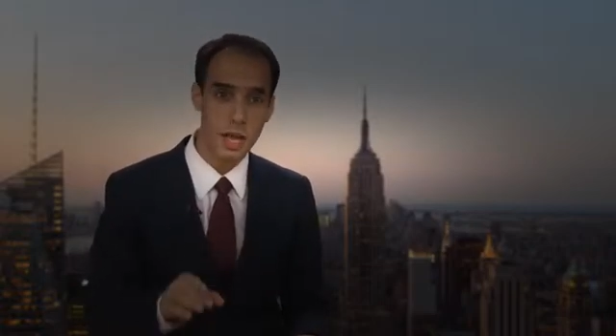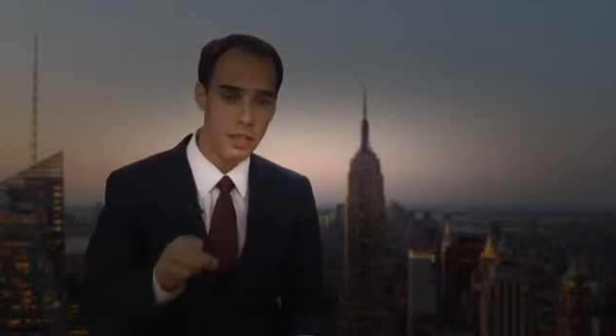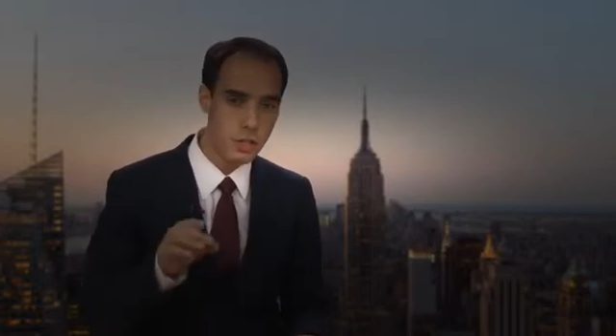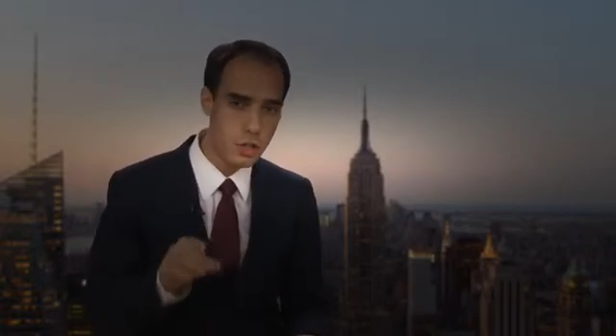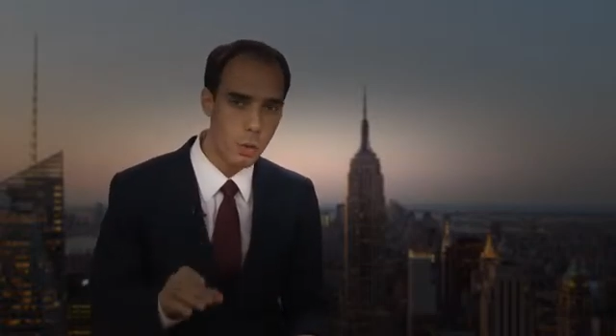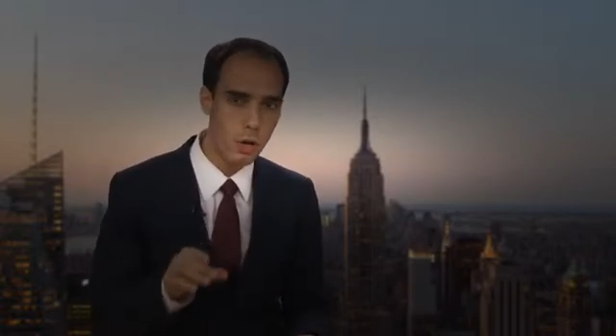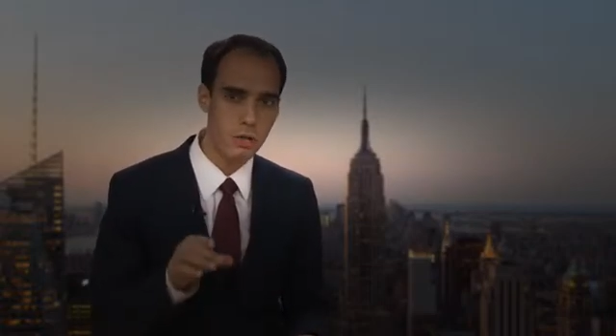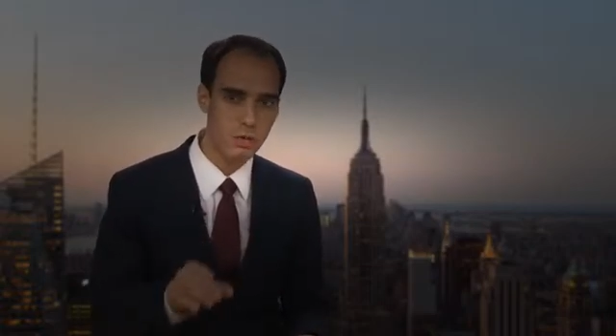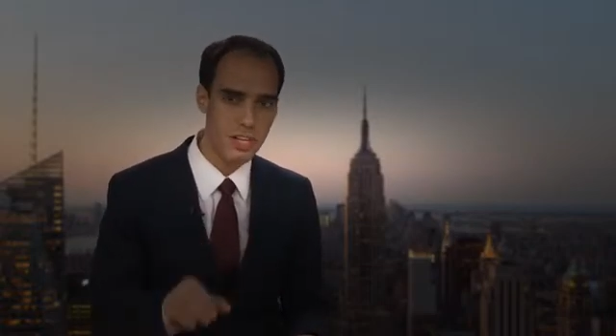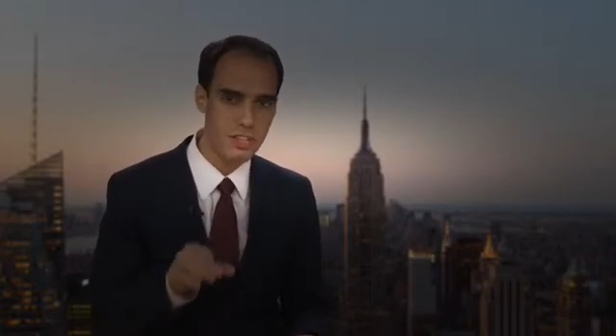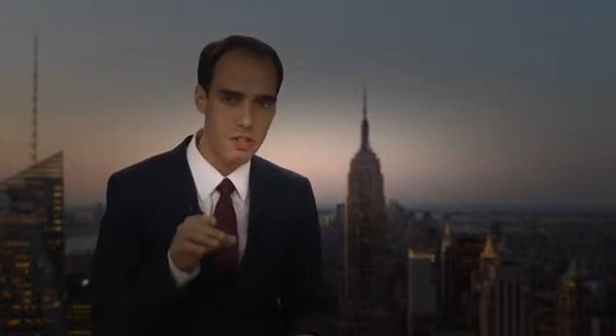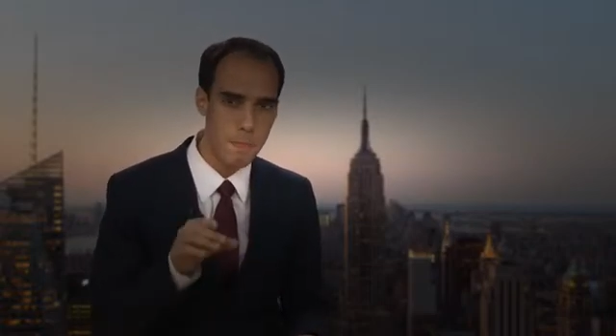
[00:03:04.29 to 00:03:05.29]
that don't
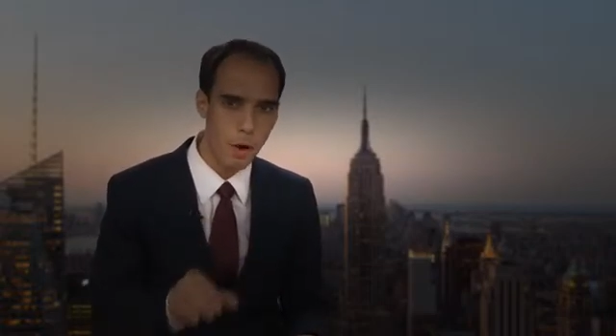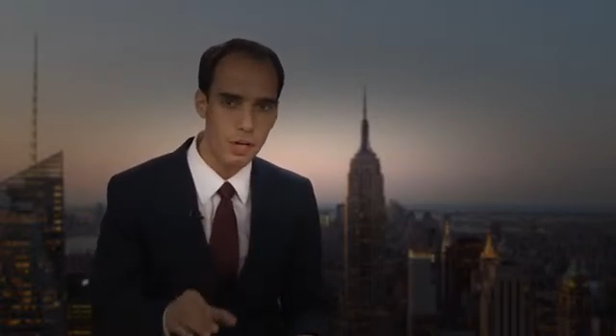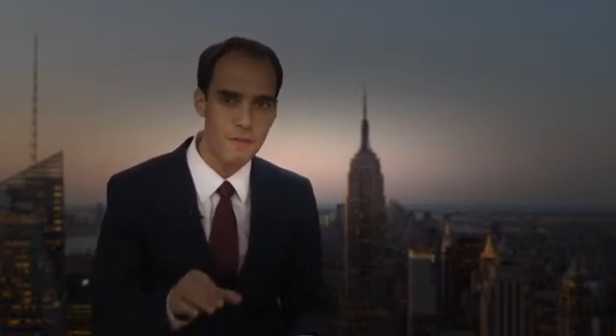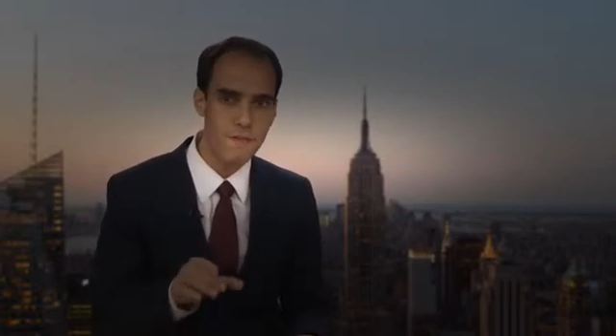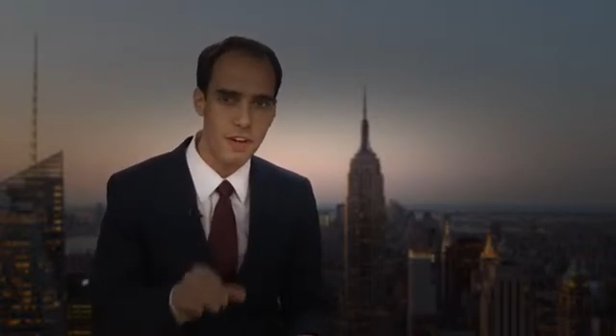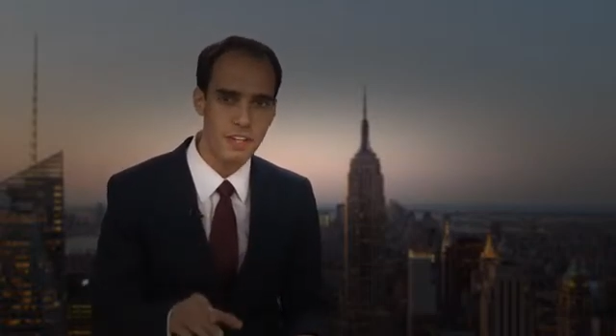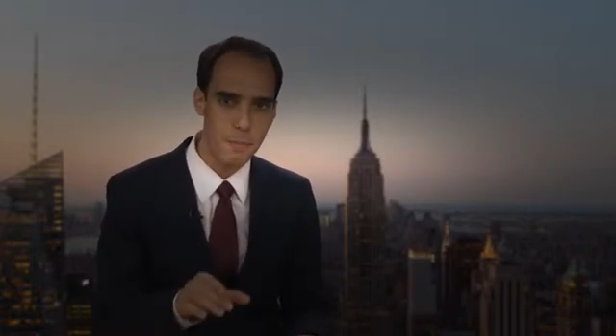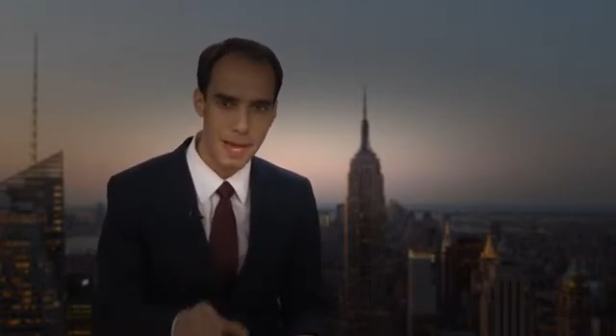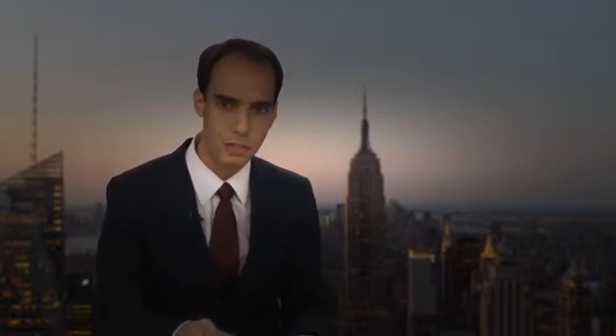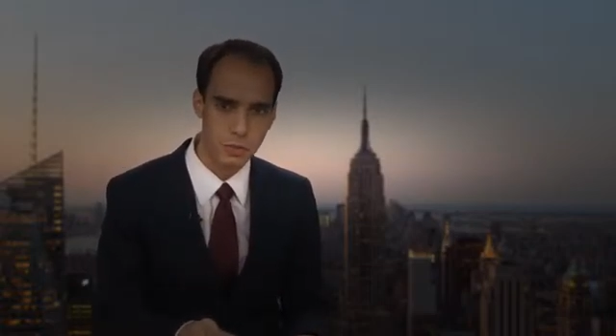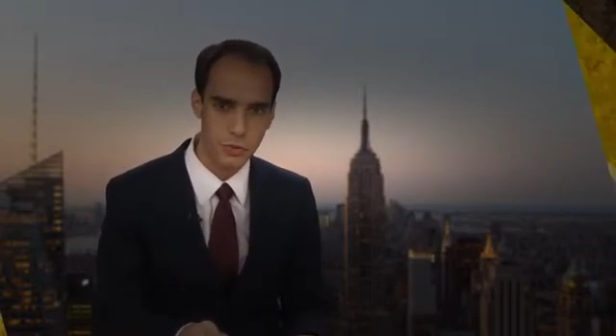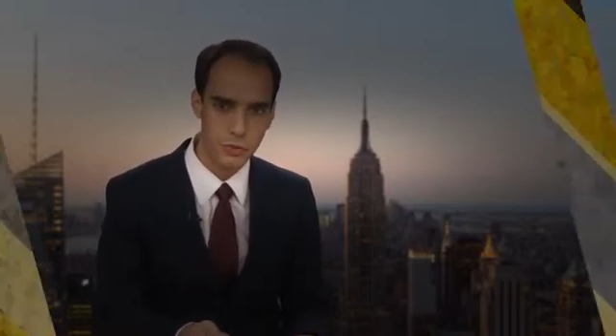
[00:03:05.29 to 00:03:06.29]
address the market
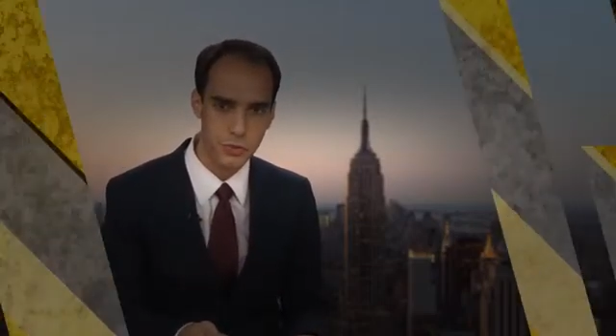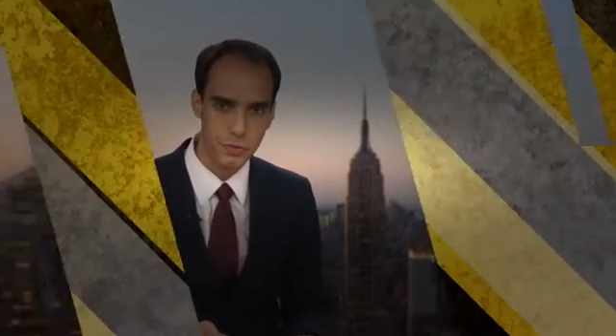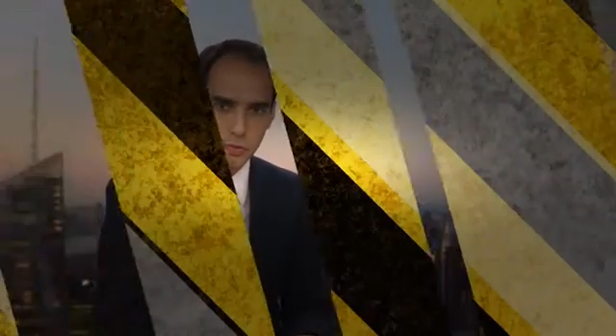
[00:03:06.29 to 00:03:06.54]
fundamentals.